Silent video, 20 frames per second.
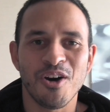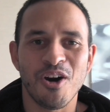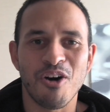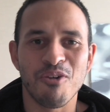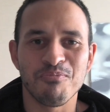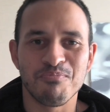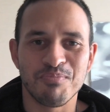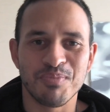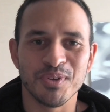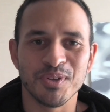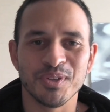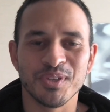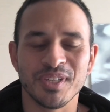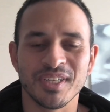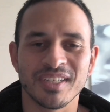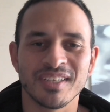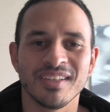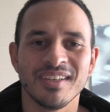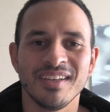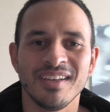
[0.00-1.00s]
of
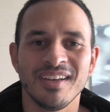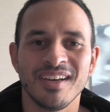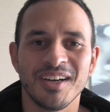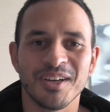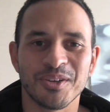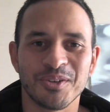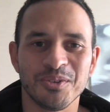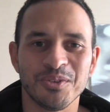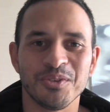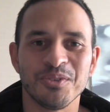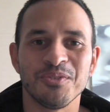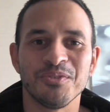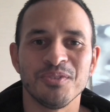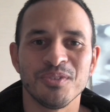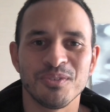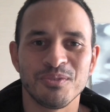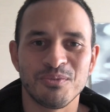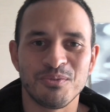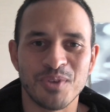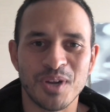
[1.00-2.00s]
building a good
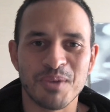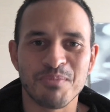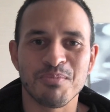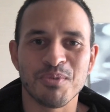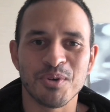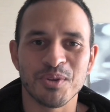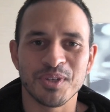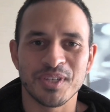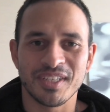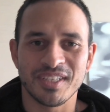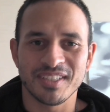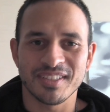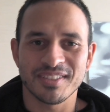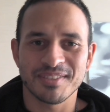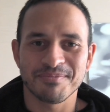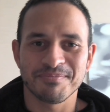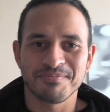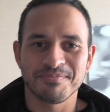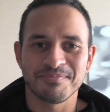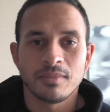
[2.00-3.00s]
red ball innings.